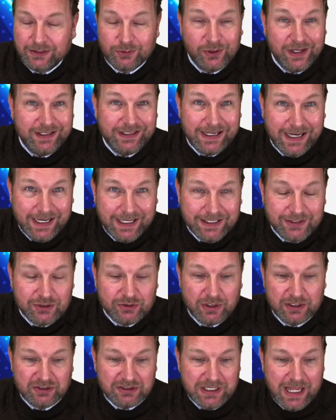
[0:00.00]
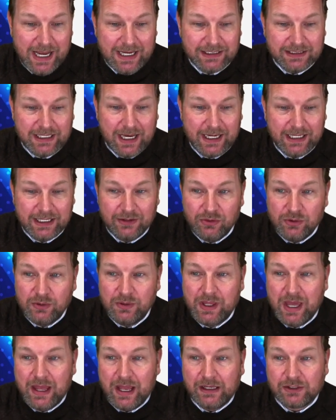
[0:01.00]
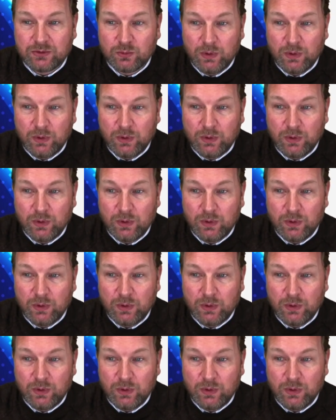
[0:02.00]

create extra slides, I can do that as